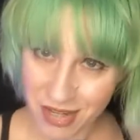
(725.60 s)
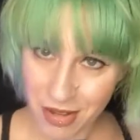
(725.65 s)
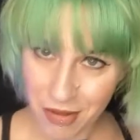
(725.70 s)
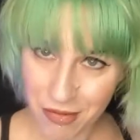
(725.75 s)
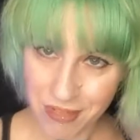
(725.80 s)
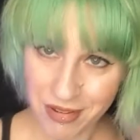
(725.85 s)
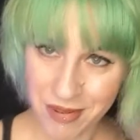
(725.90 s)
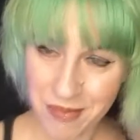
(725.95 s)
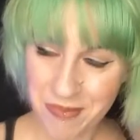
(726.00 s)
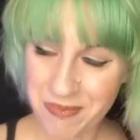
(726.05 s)
Nova.
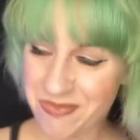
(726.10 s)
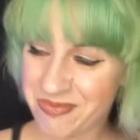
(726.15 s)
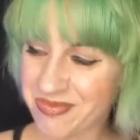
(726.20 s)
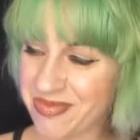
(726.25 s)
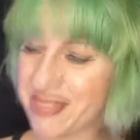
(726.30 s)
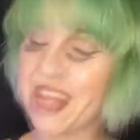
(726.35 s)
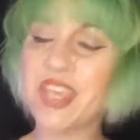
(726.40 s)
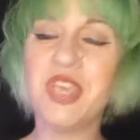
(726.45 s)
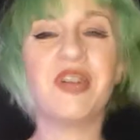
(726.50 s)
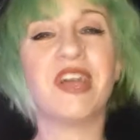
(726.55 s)

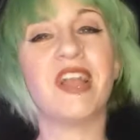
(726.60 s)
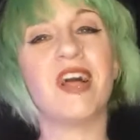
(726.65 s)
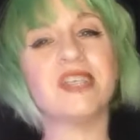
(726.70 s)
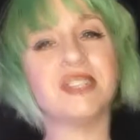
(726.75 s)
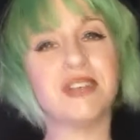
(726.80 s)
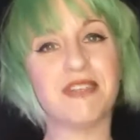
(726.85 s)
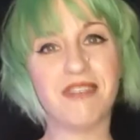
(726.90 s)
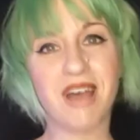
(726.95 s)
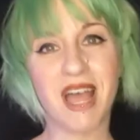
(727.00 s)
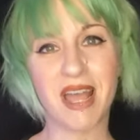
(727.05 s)
You can
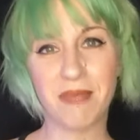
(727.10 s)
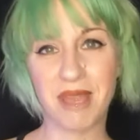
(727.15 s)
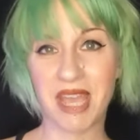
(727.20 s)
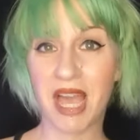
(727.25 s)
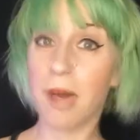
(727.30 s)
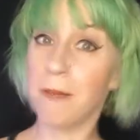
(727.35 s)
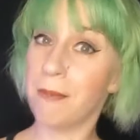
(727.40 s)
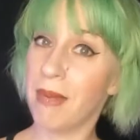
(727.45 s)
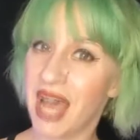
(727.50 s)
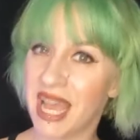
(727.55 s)
also find me
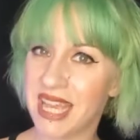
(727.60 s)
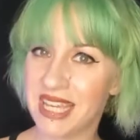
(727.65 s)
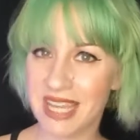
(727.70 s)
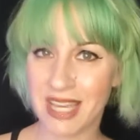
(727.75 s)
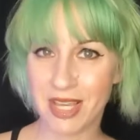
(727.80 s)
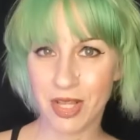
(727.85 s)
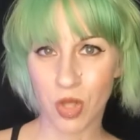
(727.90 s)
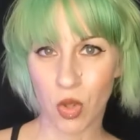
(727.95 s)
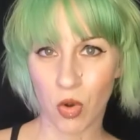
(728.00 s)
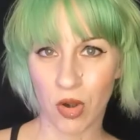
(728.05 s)
on
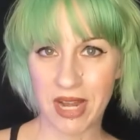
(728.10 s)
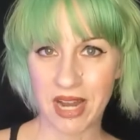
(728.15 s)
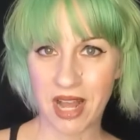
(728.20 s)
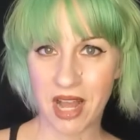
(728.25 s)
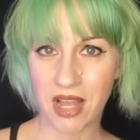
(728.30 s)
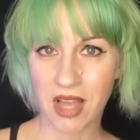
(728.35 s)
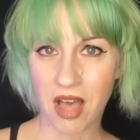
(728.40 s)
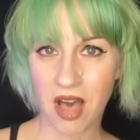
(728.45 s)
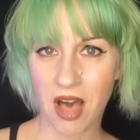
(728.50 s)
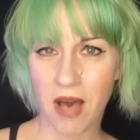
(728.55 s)

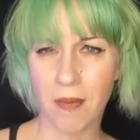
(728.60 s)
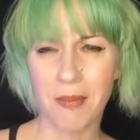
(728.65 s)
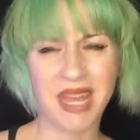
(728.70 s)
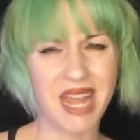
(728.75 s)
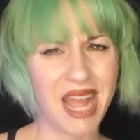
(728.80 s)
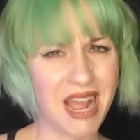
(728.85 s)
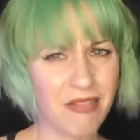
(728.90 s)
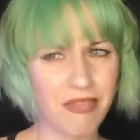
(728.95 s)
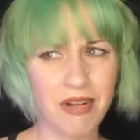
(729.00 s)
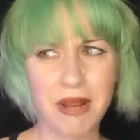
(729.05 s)
mygeekglory.com, and
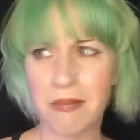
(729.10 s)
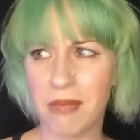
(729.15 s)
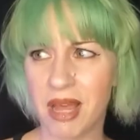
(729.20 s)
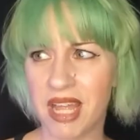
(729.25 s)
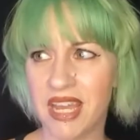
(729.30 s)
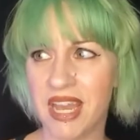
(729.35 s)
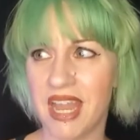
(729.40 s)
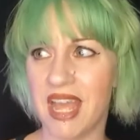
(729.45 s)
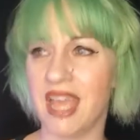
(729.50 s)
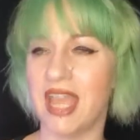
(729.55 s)
every
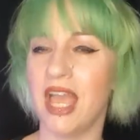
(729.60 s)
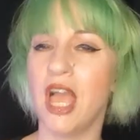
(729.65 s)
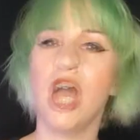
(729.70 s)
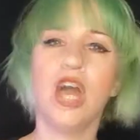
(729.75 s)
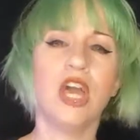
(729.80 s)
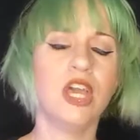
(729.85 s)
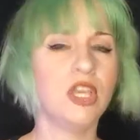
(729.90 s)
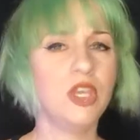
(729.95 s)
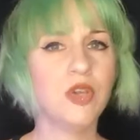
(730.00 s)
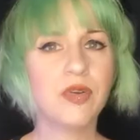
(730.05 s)
Monday
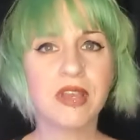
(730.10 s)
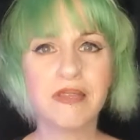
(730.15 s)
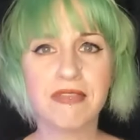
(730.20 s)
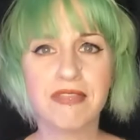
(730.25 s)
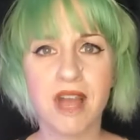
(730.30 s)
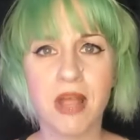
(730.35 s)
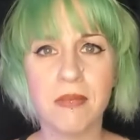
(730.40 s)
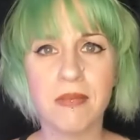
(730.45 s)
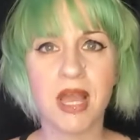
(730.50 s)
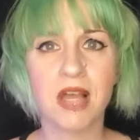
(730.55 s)
you can
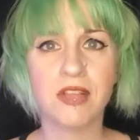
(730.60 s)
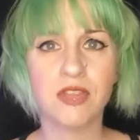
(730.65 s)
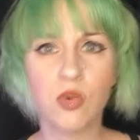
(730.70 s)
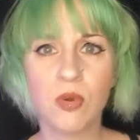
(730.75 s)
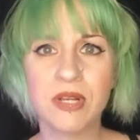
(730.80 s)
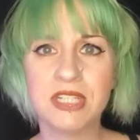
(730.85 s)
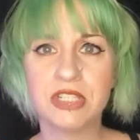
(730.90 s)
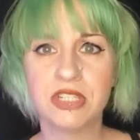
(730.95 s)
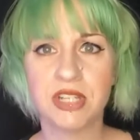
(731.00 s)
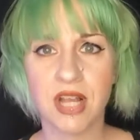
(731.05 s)
find me on
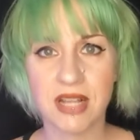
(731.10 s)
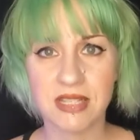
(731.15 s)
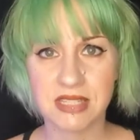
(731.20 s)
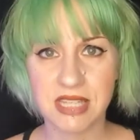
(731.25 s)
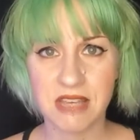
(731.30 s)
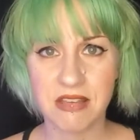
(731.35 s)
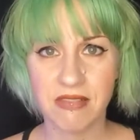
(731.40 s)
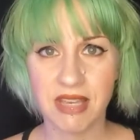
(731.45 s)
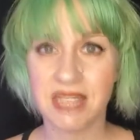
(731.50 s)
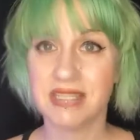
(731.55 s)

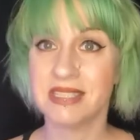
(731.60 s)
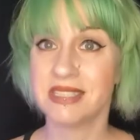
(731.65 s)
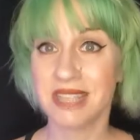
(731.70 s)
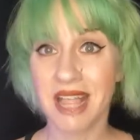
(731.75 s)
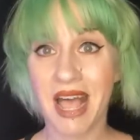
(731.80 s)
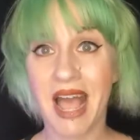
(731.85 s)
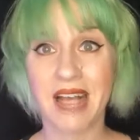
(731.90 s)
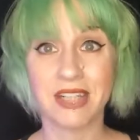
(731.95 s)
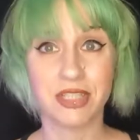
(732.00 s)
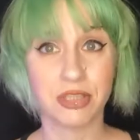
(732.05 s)

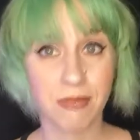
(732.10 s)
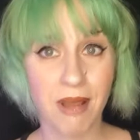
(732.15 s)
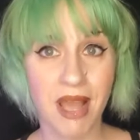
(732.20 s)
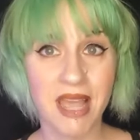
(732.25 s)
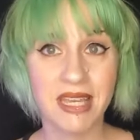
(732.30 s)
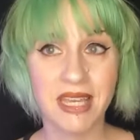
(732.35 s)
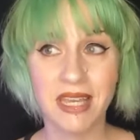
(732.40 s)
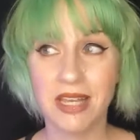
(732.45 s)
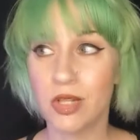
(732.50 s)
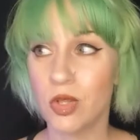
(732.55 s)

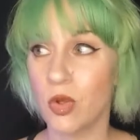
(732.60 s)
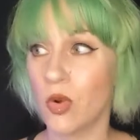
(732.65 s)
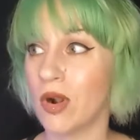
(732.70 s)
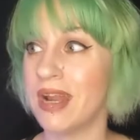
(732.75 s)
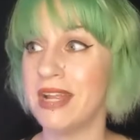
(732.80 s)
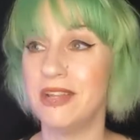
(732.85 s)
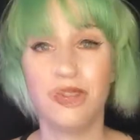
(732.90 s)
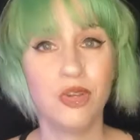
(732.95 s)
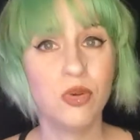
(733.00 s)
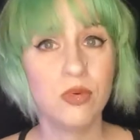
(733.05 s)

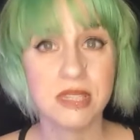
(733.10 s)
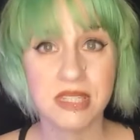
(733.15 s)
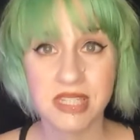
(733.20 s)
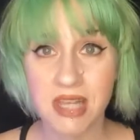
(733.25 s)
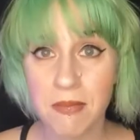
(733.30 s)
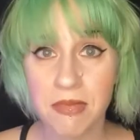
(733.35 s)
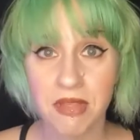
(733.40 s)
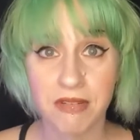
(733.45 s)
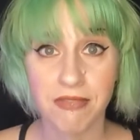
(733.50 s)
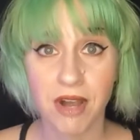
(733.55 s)
twitch.tv/mygeekglory doing
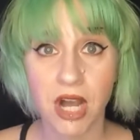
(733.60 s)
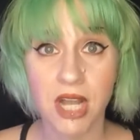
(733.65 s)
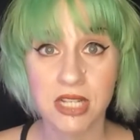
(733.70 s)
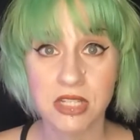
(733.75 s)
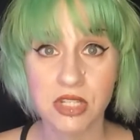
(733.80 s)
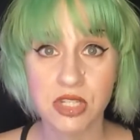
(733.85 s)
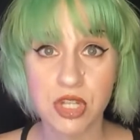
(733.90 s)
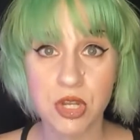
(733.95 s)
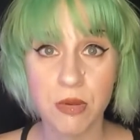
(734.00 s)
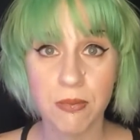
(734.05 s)
something
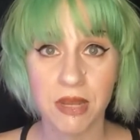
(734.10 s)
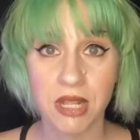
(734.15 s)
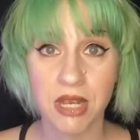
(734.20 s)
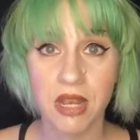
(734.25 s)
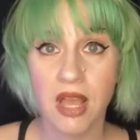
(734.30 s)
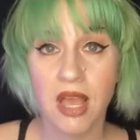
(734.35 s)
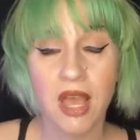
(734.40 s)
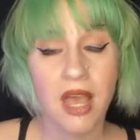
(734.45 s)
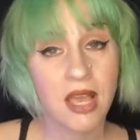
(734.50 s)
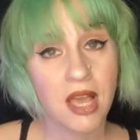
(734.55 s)
fucking stupid.
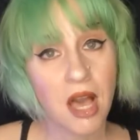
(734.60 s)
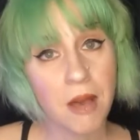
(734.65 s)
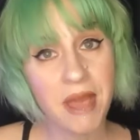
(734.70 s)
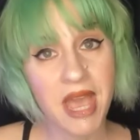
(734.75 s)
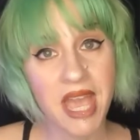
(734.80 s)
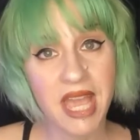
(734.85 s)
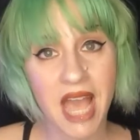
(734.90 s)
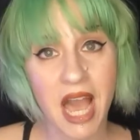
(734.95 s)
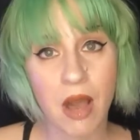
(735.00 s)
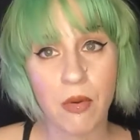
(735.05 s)
Come
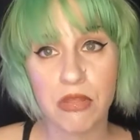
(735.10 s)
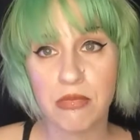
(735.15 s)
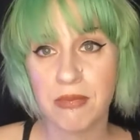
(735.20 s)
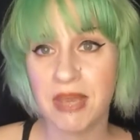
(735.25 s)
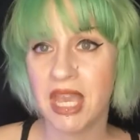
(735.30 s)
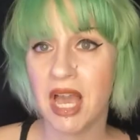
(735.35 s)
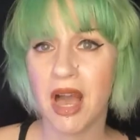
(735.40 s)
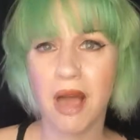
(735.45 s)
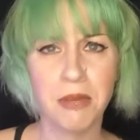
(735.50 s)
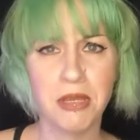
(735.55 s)
hang out with
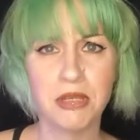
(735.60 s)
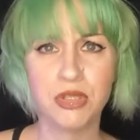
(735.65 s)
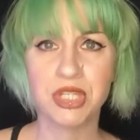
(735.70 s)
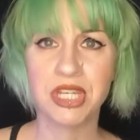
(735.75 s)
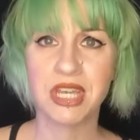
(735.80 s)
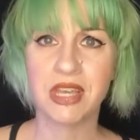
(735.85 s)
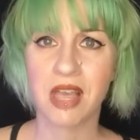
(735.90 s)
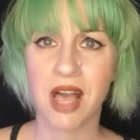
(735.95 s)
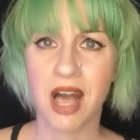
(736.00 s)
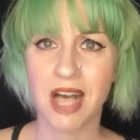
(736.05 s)
me. I'm
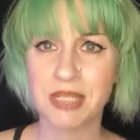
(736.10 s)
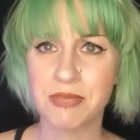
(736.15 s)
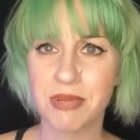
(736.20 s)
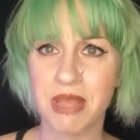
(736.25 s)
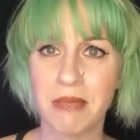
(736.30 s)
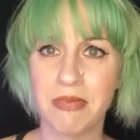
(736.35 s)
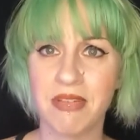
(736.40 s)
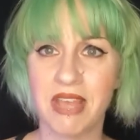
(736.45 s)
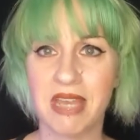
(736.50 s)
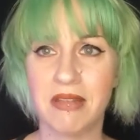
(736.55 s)
usually in
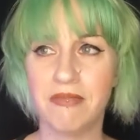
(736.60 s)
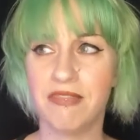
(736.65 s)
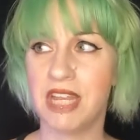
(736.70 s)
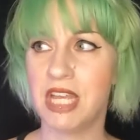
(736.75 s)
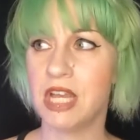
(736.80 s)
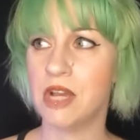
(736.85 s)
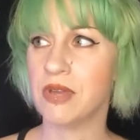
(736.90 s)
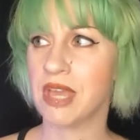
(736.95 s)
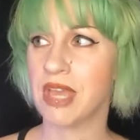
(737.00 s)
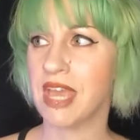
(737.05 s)
cosplay, playing
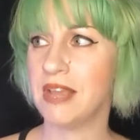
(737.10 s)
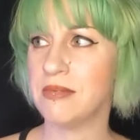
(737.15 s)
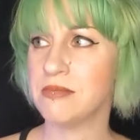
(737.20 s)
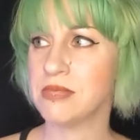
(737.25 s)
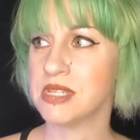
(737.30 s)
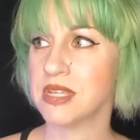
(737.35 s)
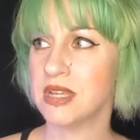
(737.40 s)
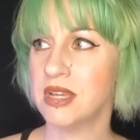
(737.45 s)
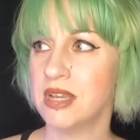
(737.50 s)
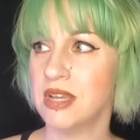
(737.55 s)
video
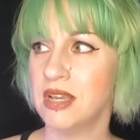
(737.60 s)
games,